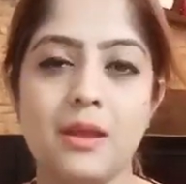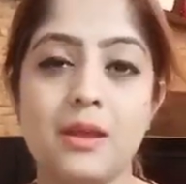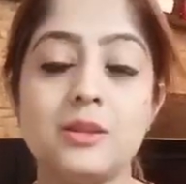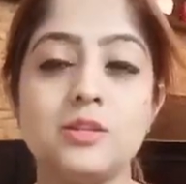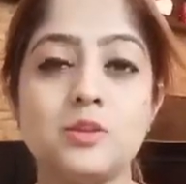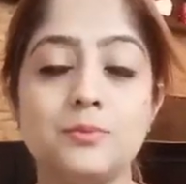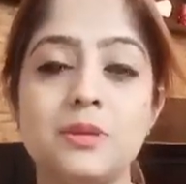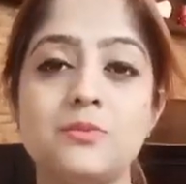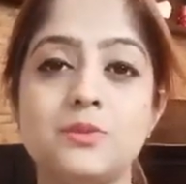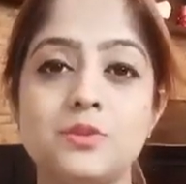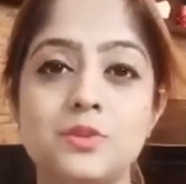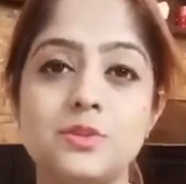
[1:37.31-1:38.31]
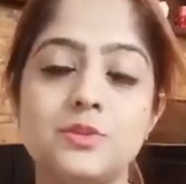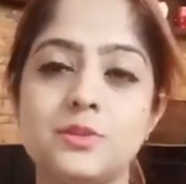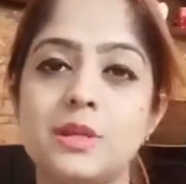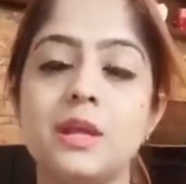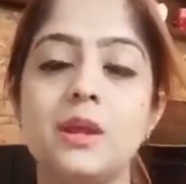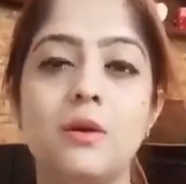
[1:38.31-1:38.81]
to be
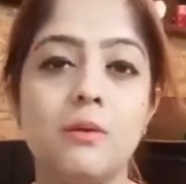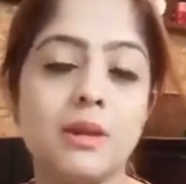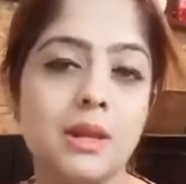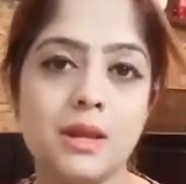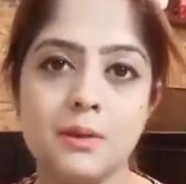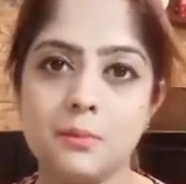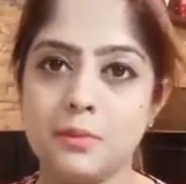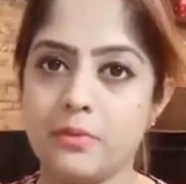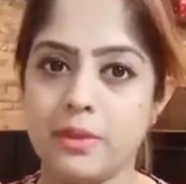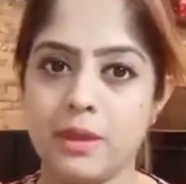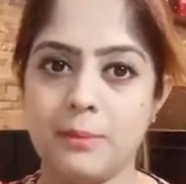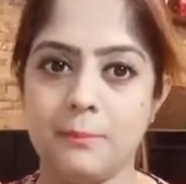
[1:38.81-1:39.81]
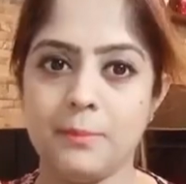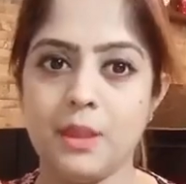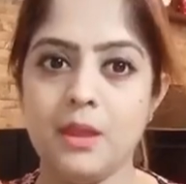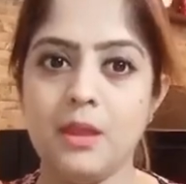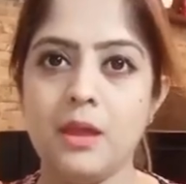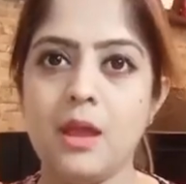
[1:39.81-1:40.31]
registering online with them?
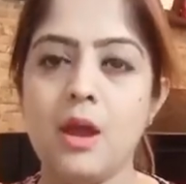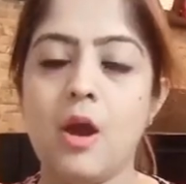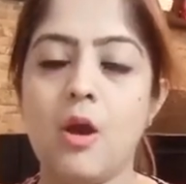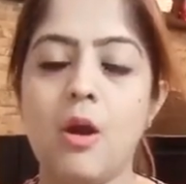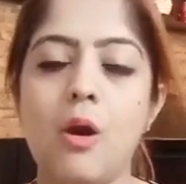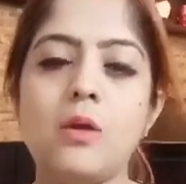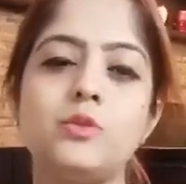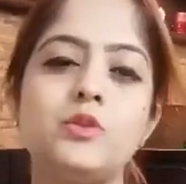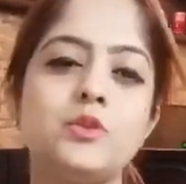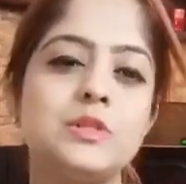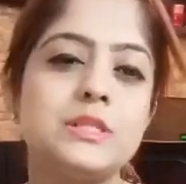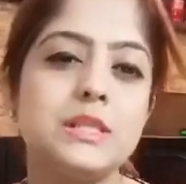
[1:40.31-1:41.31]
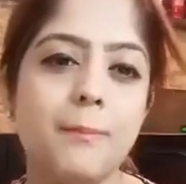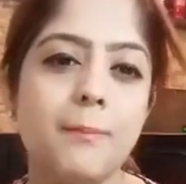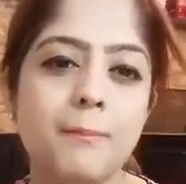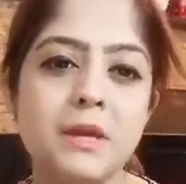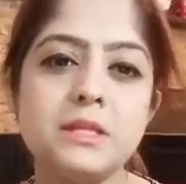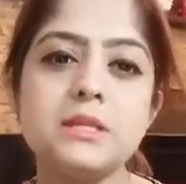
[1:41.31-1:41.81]
To
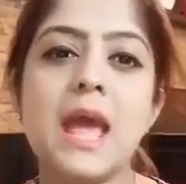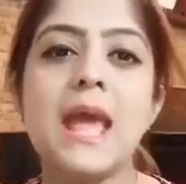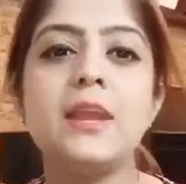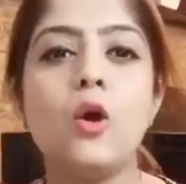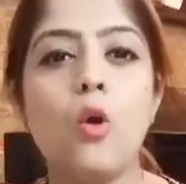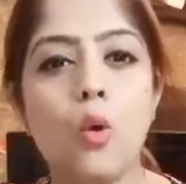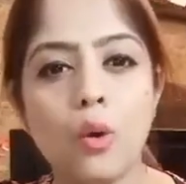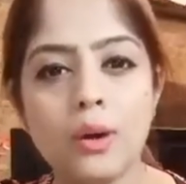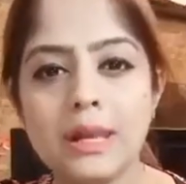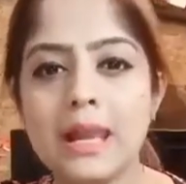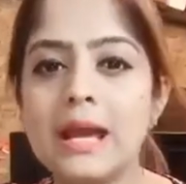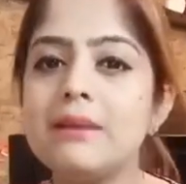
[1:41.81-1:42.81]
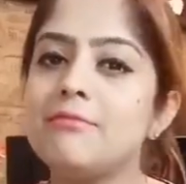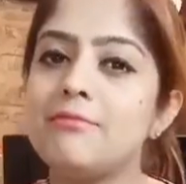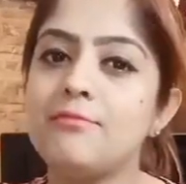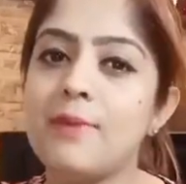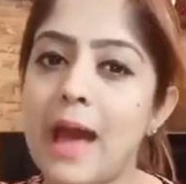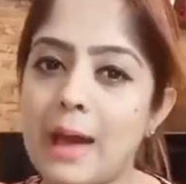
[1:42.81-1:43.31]
submit an online
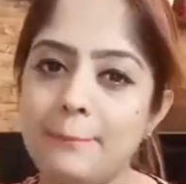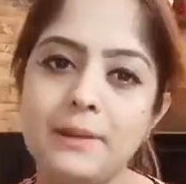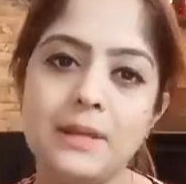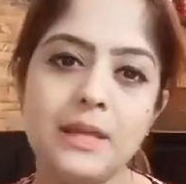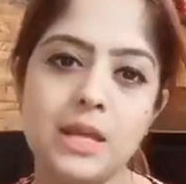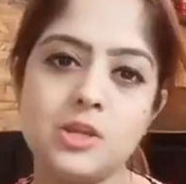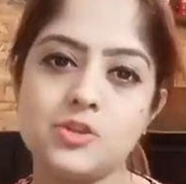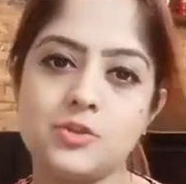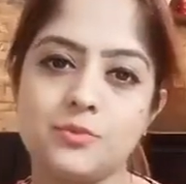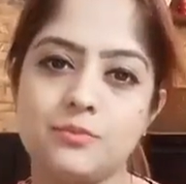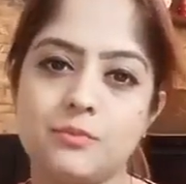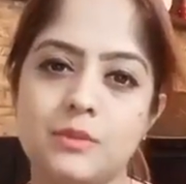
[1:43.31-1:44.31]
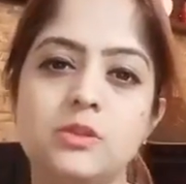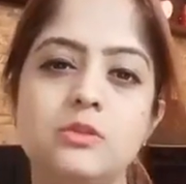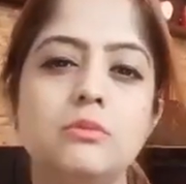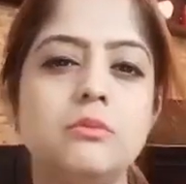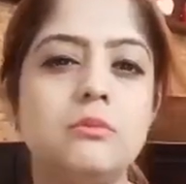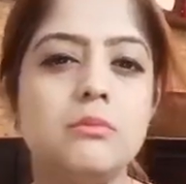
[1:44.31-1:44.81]
application,
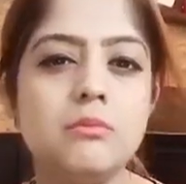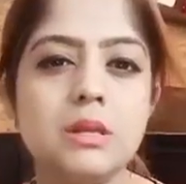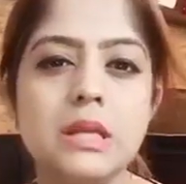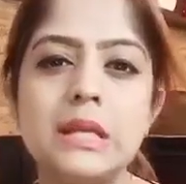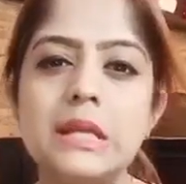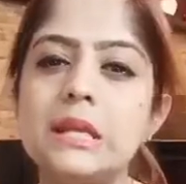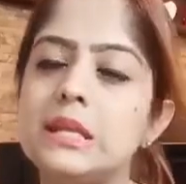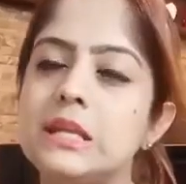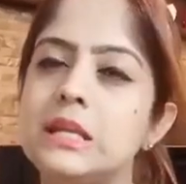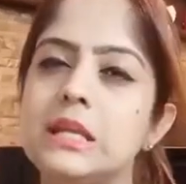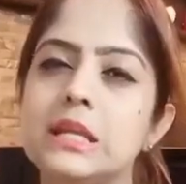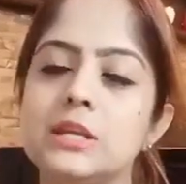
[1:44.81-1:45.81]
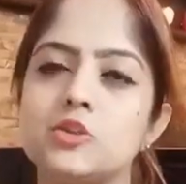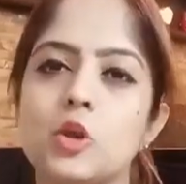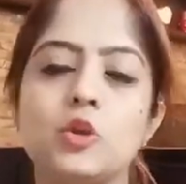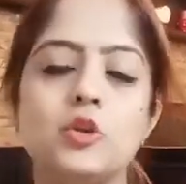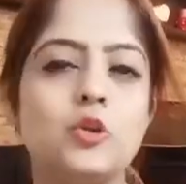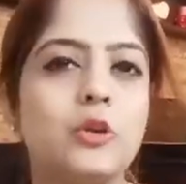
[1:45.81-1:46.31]
you only need
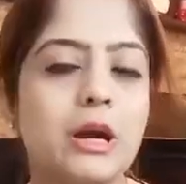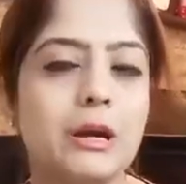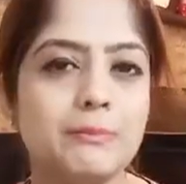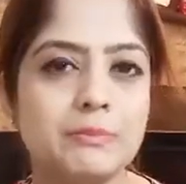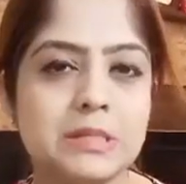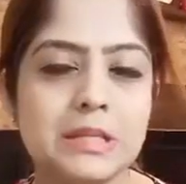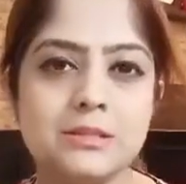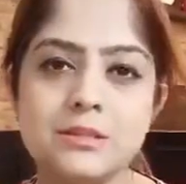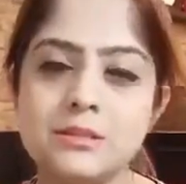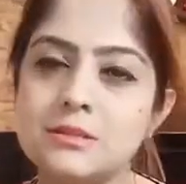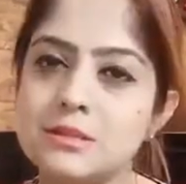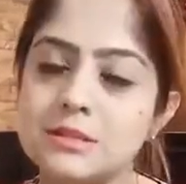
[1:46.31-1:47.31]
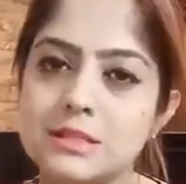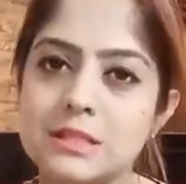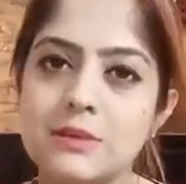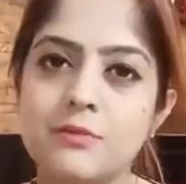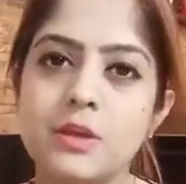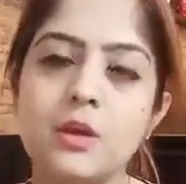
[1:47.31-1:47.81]
your updated
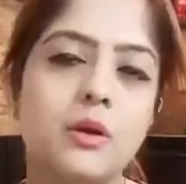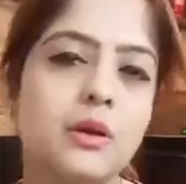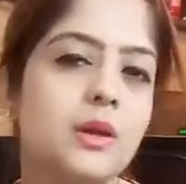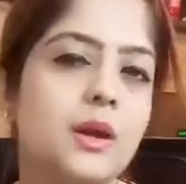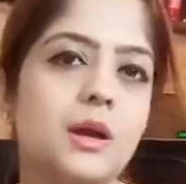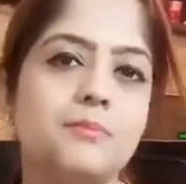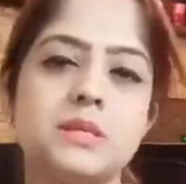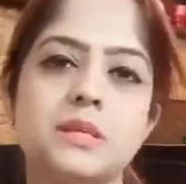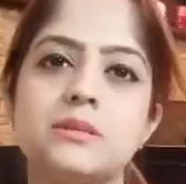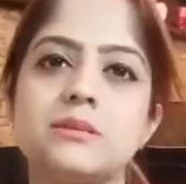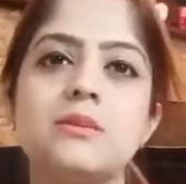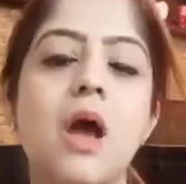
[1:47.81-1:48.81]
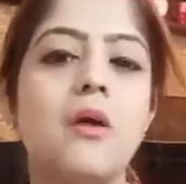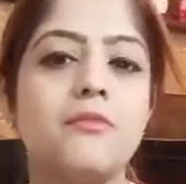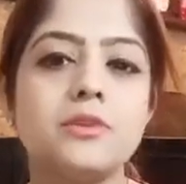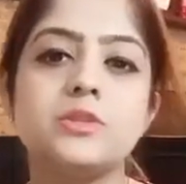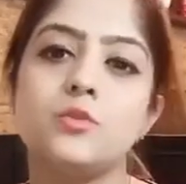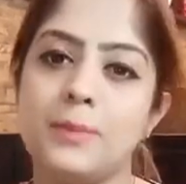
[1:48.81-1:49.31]
CV or your updated
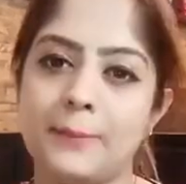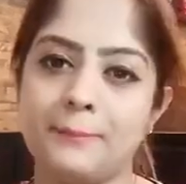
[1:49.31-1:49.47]
resume.